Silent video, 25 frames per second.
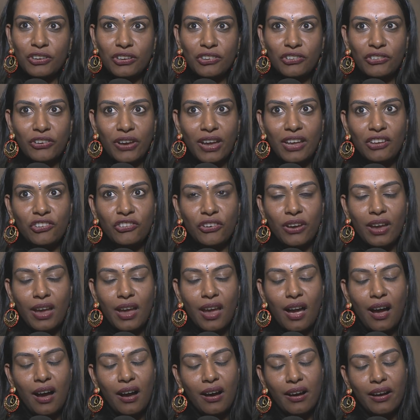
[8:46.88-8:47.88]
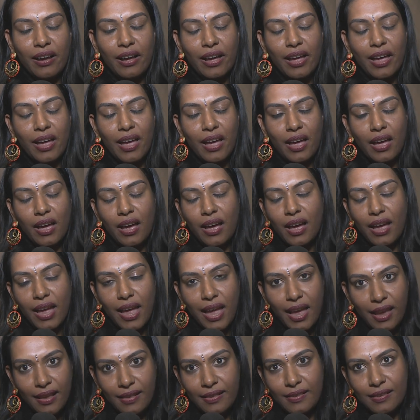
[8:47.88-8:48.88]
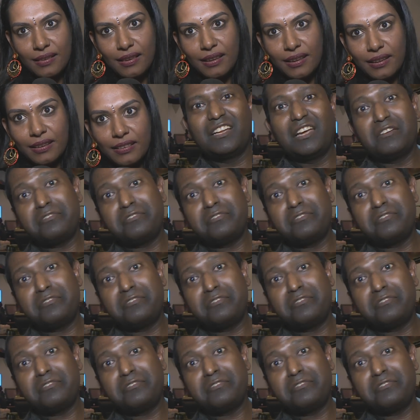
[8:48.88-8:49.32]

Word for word: and JJ are excellent.